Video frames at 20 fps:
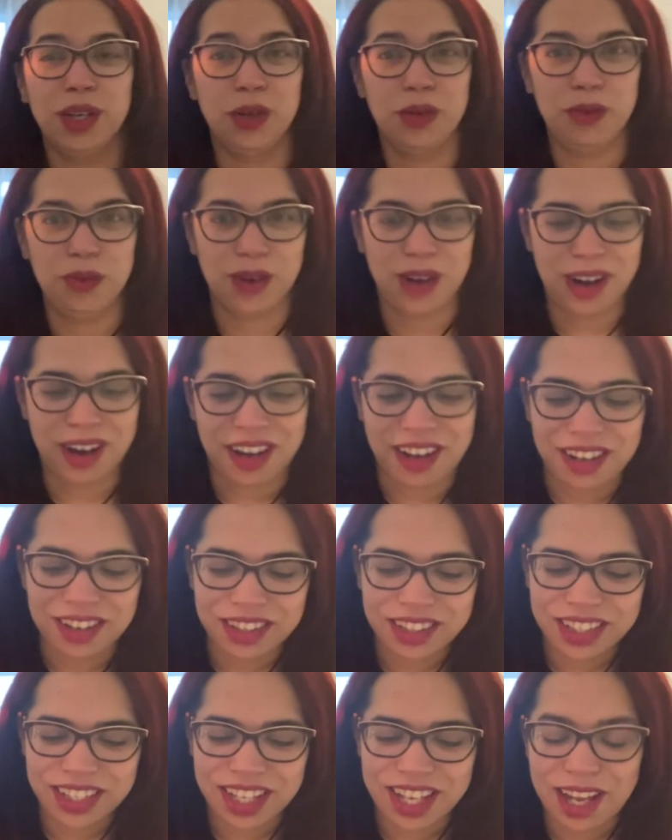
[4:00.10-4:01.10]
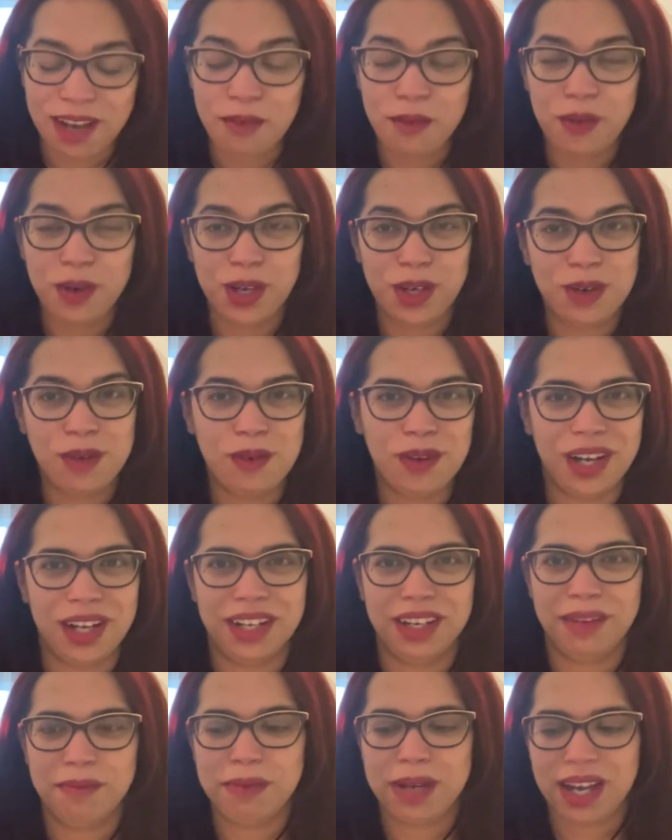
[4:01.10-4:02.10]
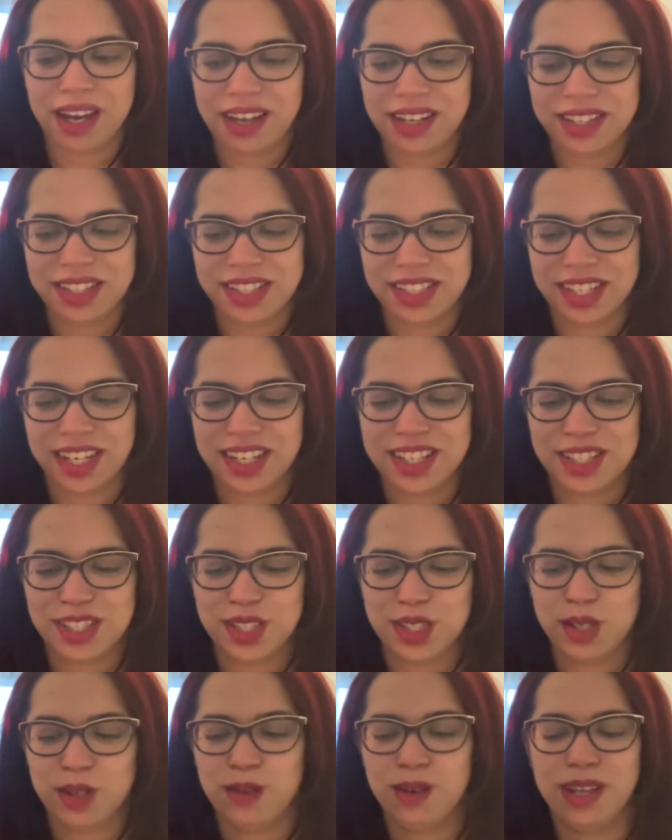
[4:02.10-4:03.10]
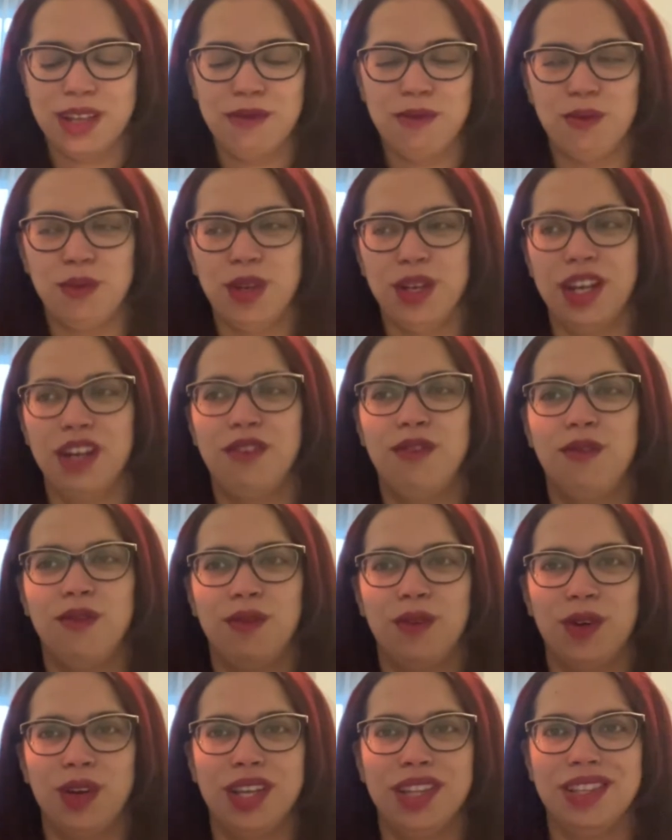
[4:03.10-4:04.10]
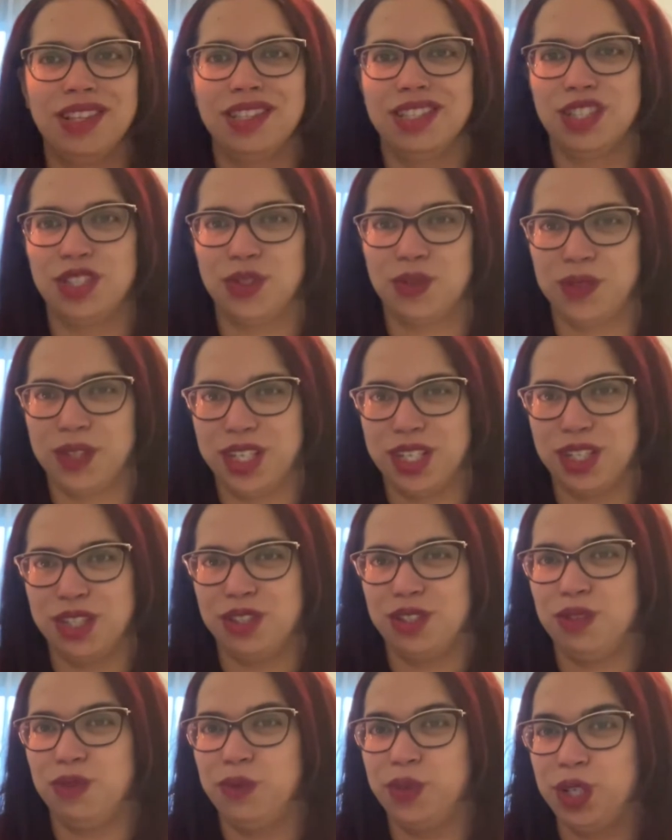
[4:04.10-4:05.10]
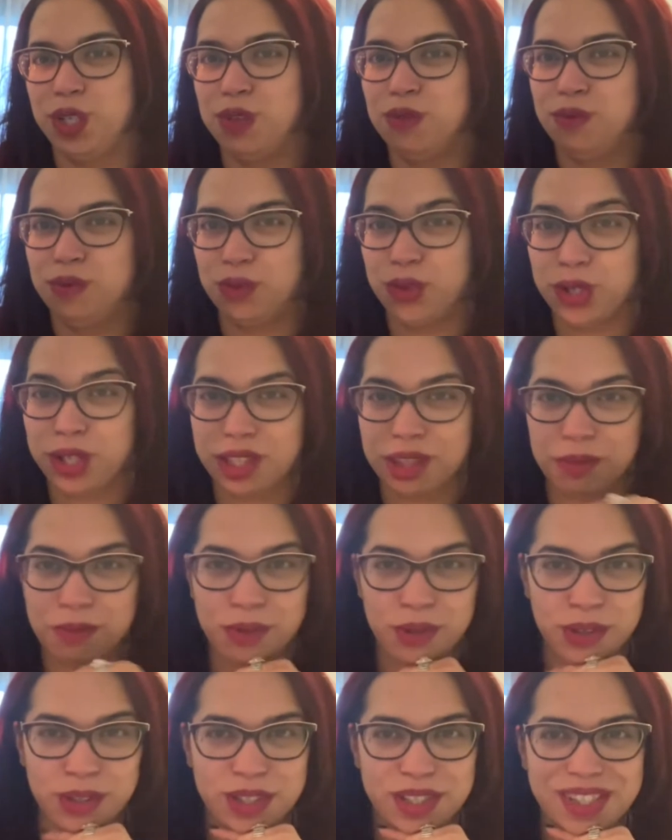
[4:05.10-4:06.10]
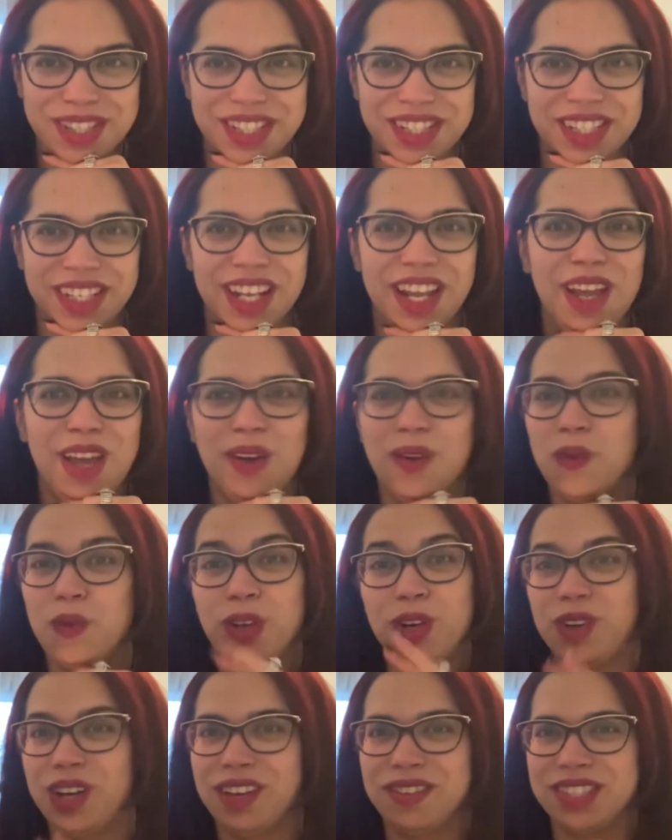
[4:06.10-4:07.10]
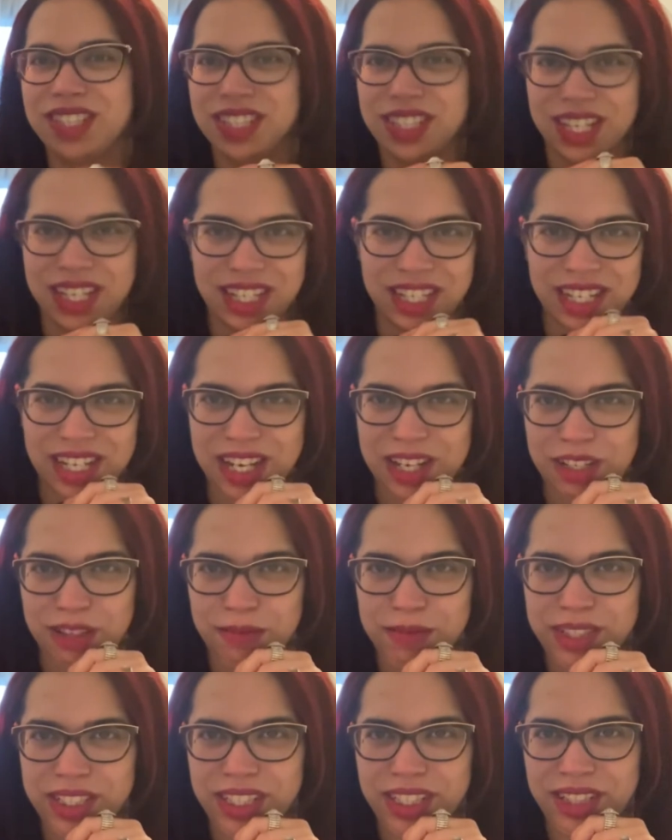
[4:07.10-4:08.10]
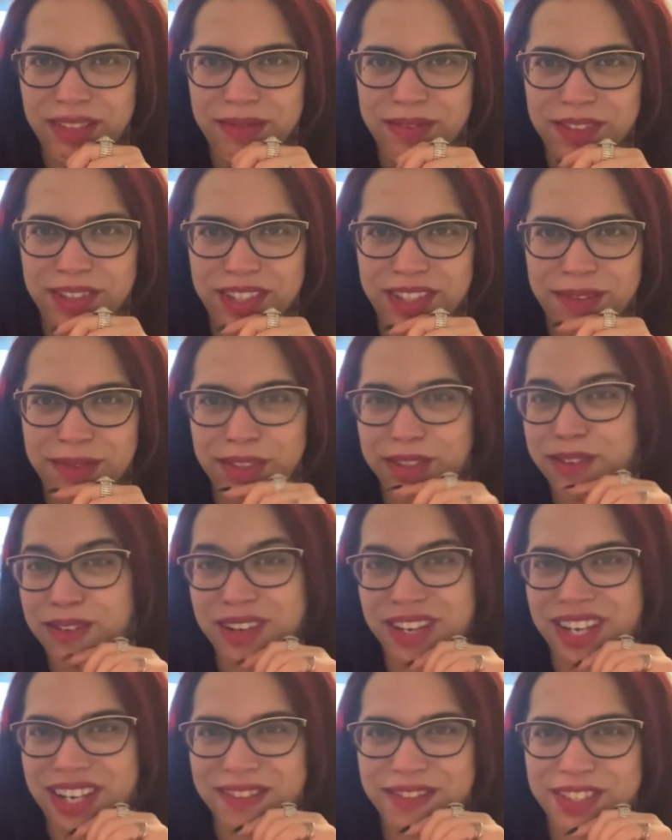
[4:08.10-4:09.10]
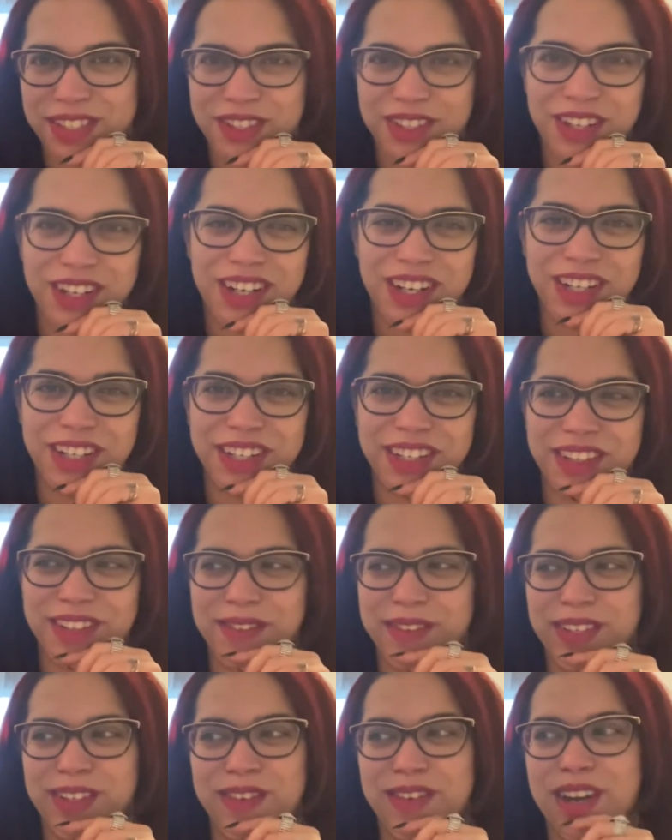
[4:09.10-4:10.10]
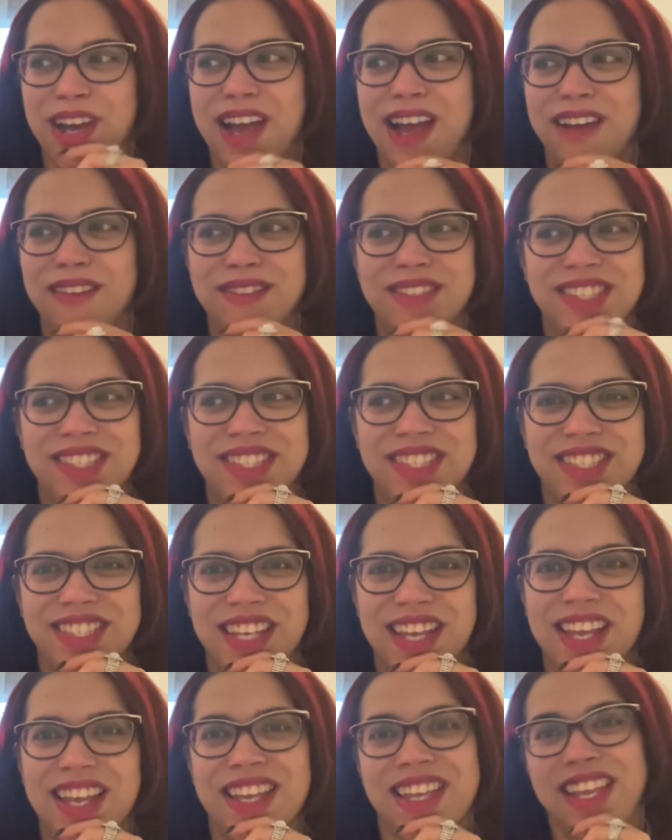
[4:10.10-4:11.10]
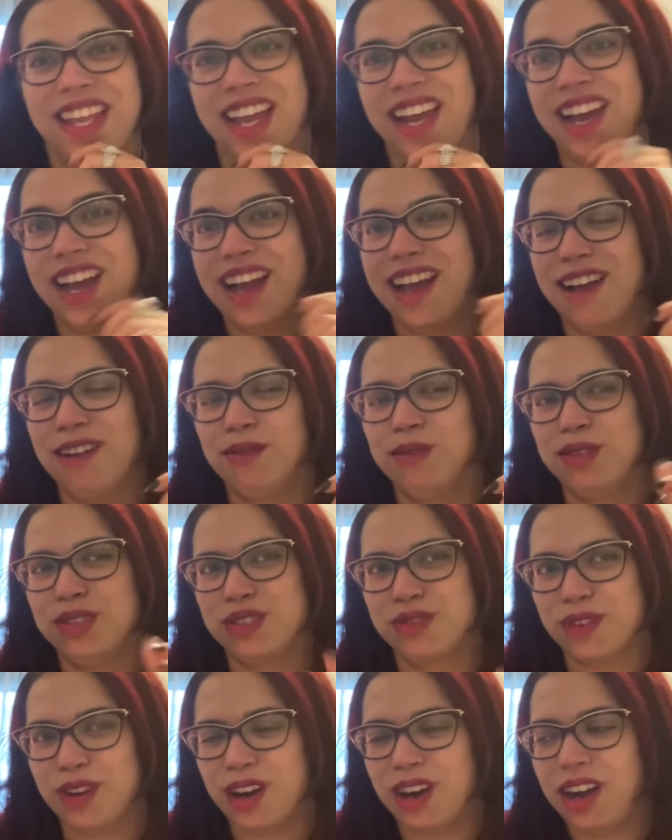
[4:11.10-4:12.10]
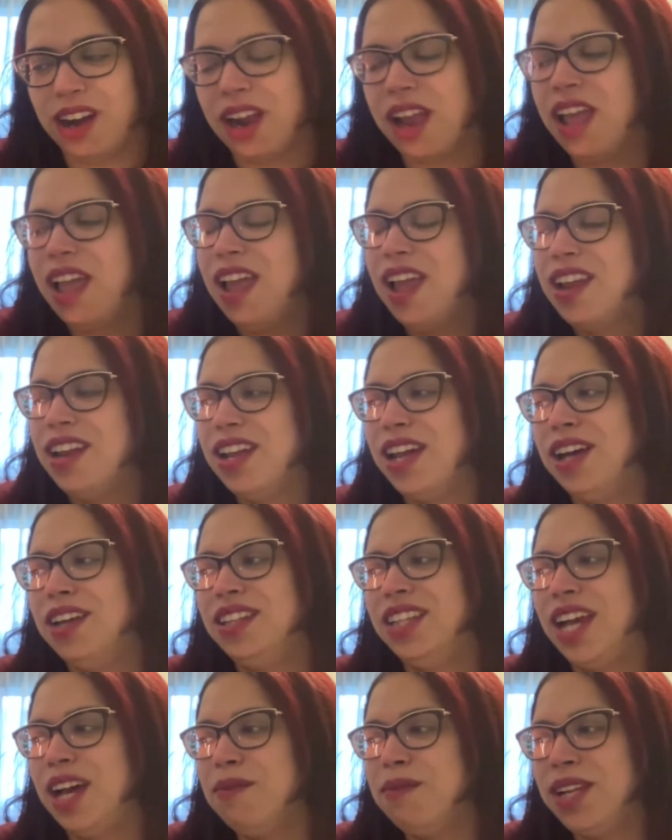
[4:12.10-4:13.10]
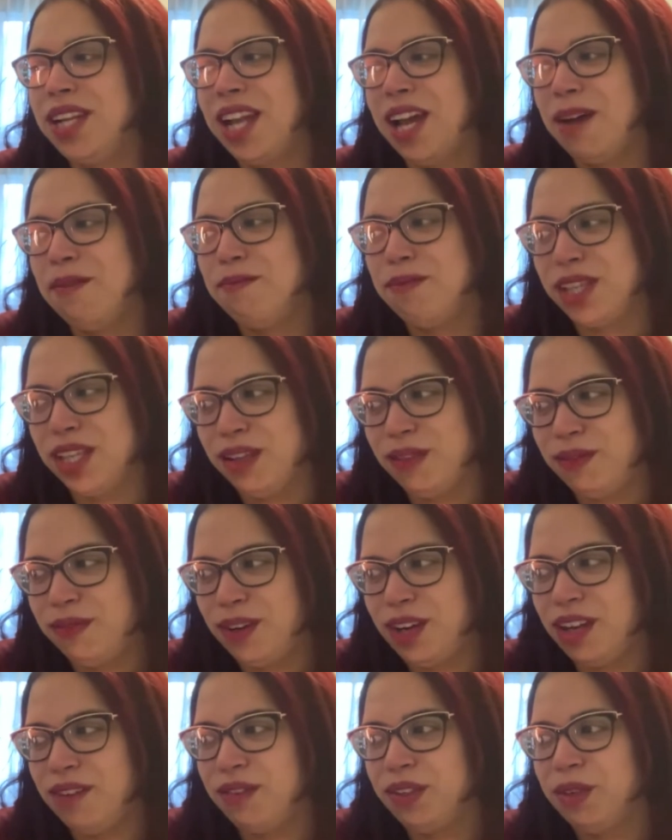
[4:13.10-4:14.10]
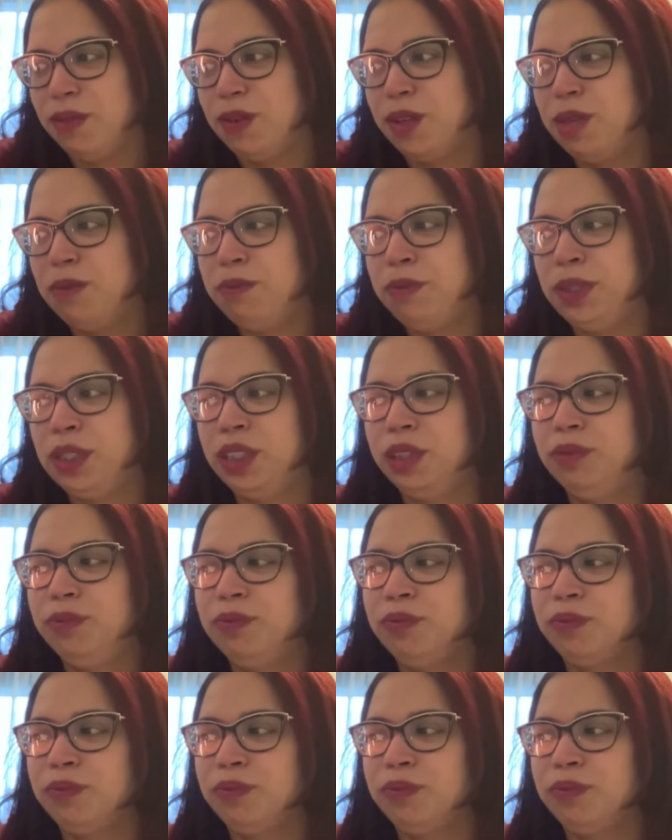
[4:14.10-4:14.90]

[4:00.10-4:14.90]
wrong and we don't want to apologize. So if we avoid the situation or we avoid the person, we don't have to take accountability for it. We don't have to argue. We don't have to say, yeah, I was wrong. Now, that may not be for everyone, but